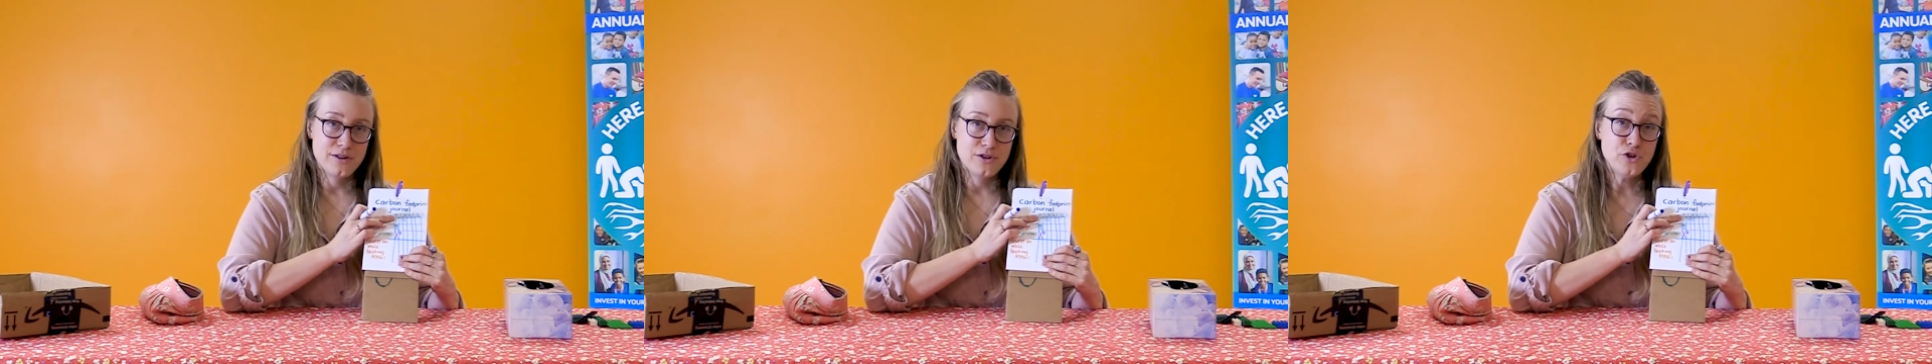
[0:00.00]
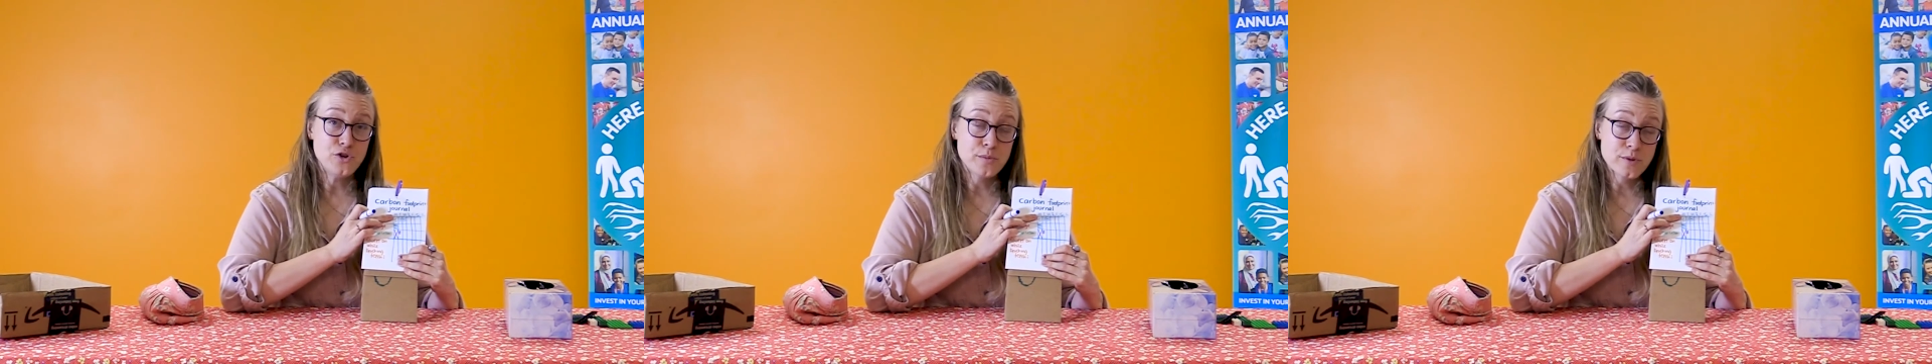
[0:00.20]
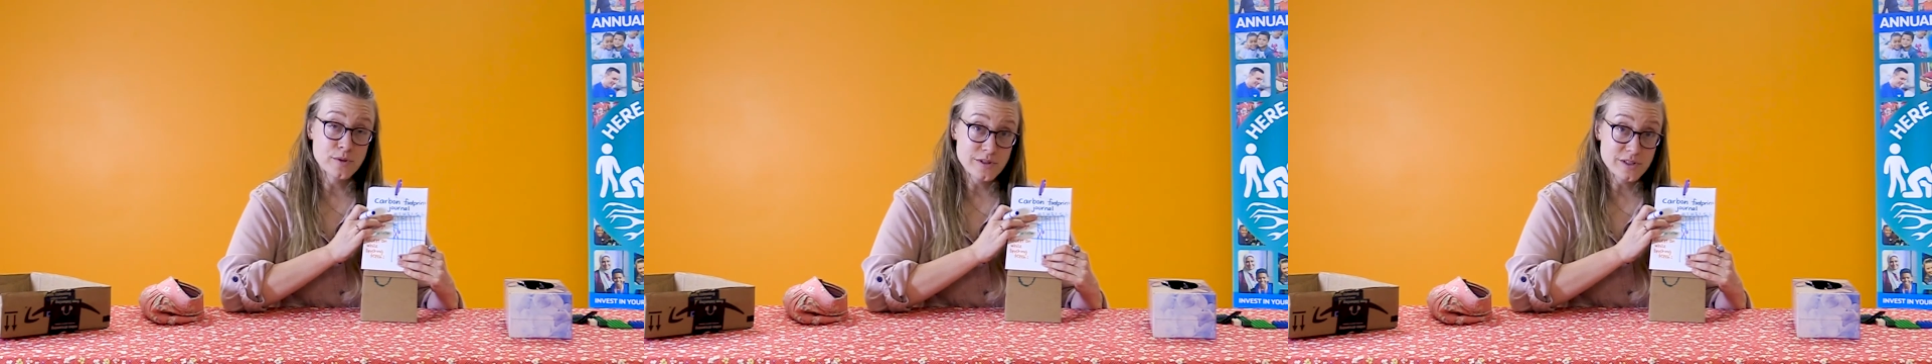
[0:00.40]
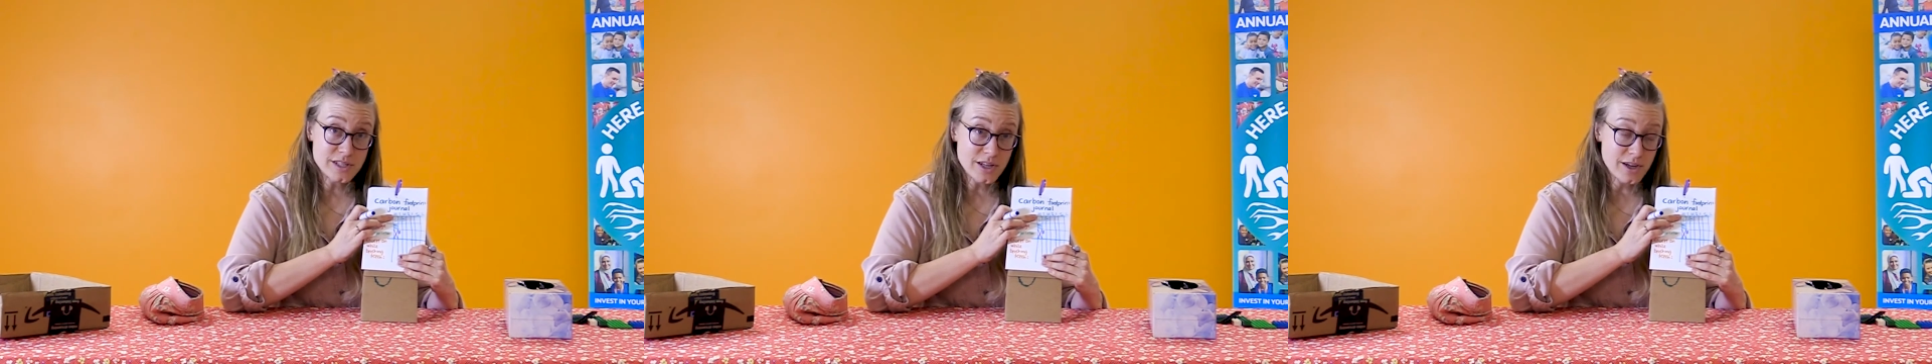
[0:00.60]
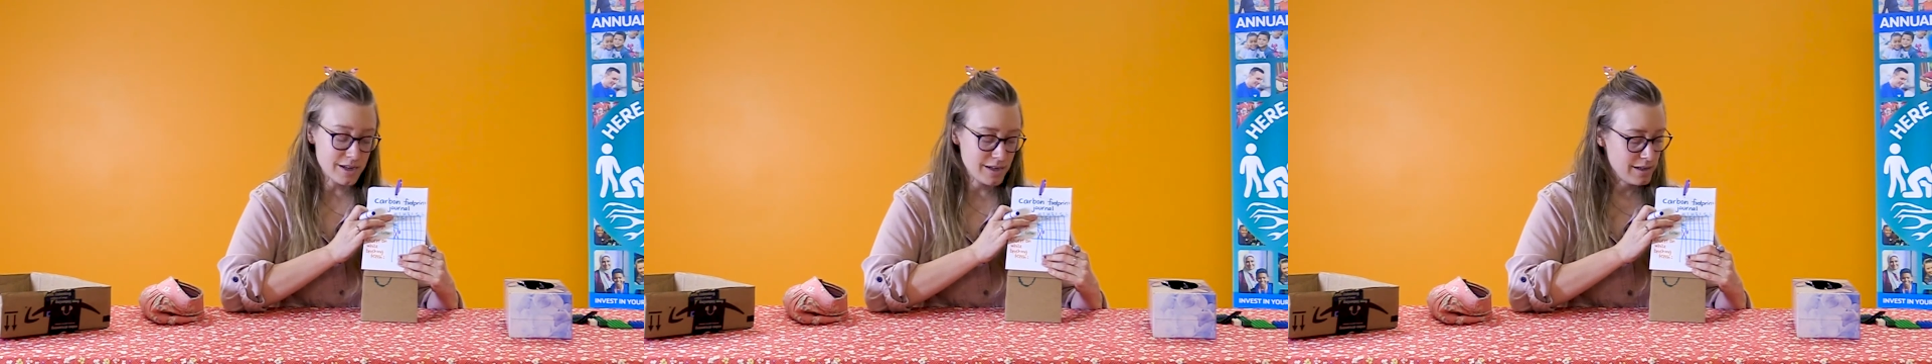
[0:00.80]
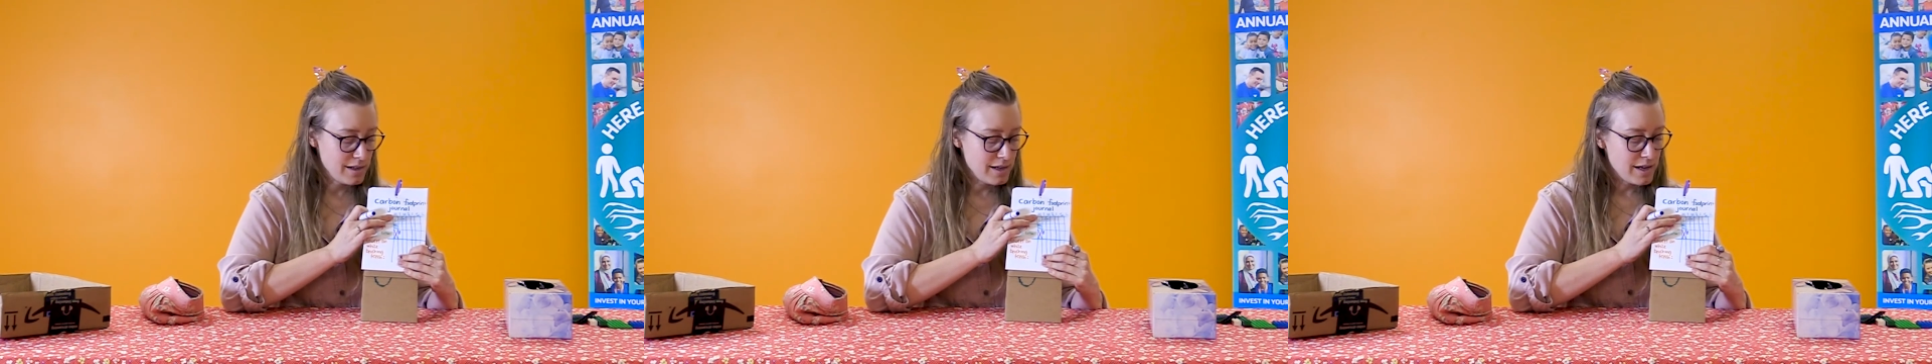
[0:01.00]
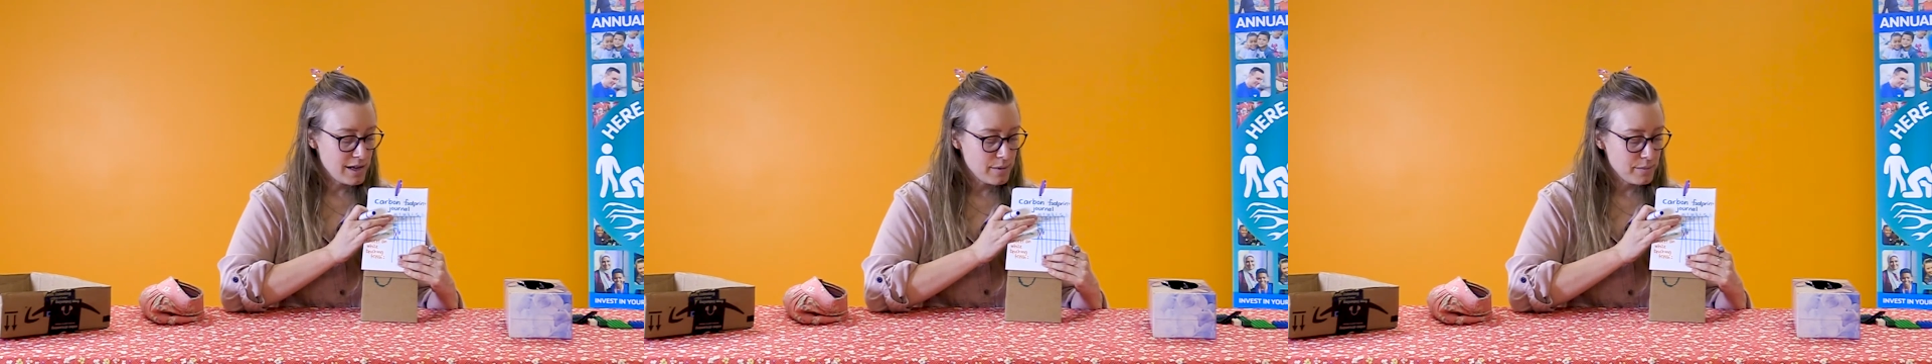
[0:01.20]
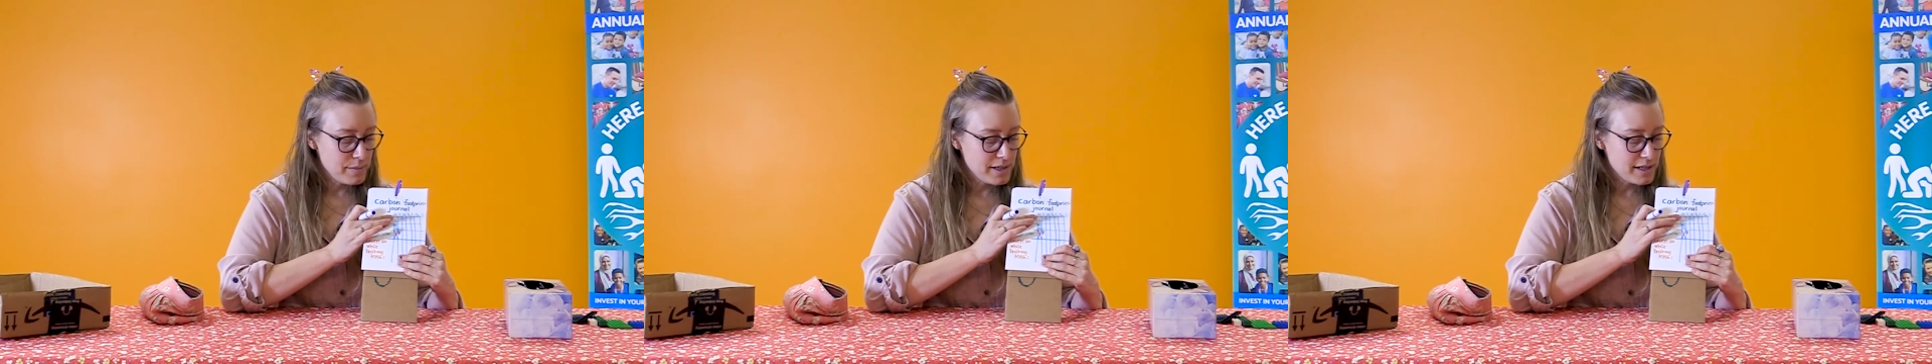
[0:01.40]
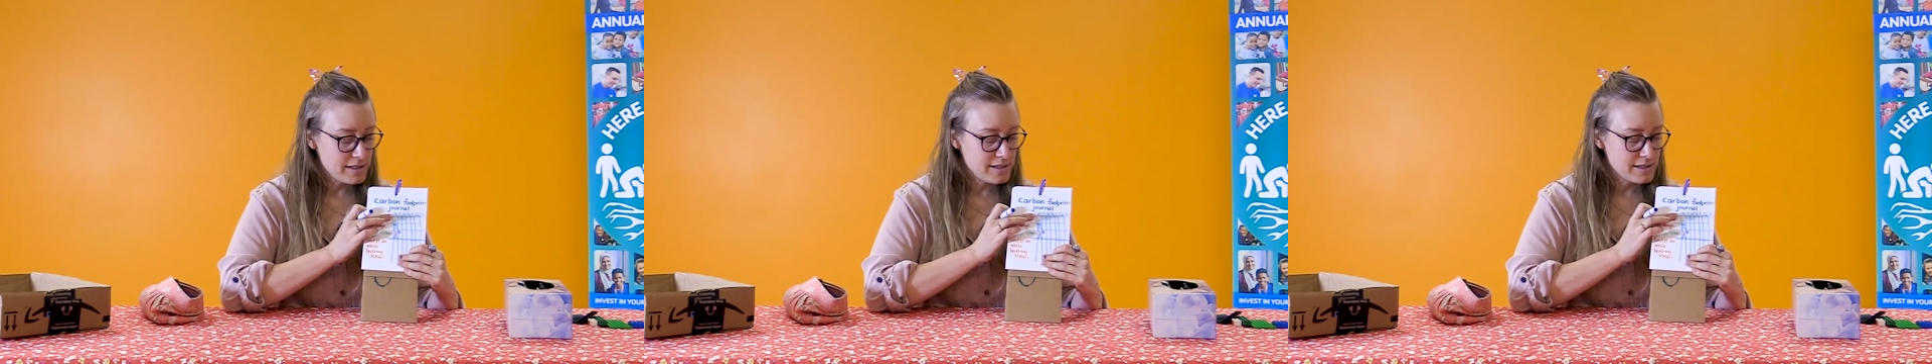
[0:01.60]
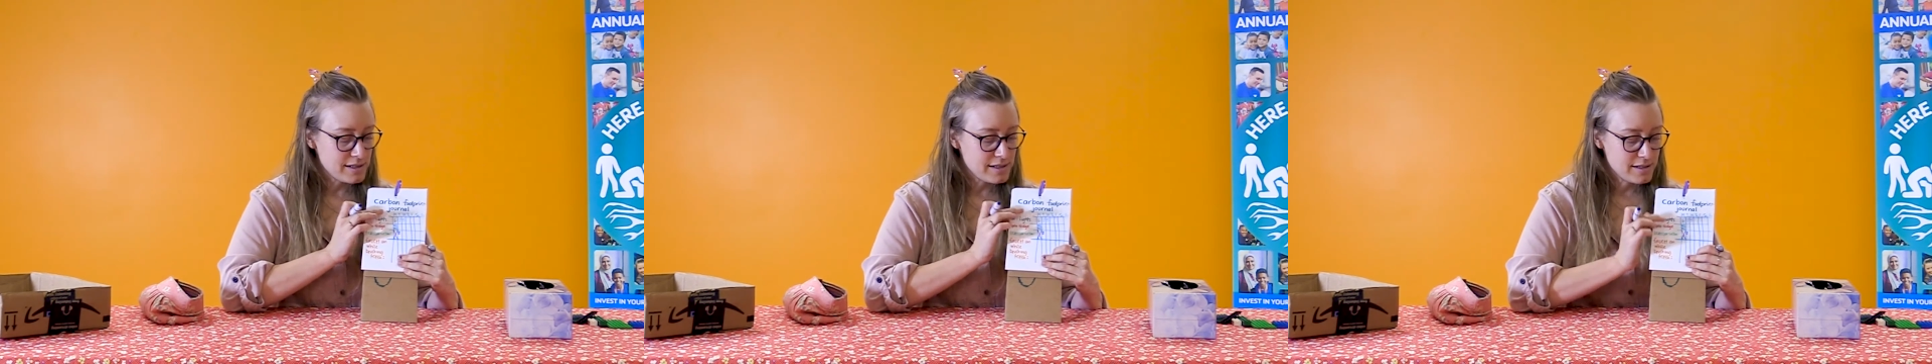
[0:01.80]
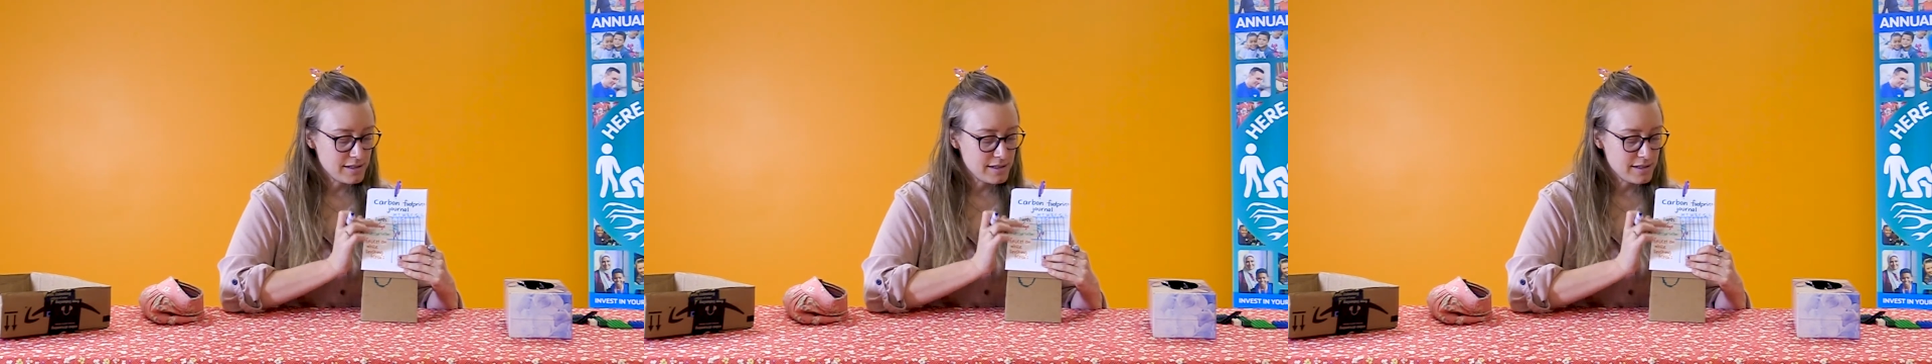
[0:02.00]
numerals on, because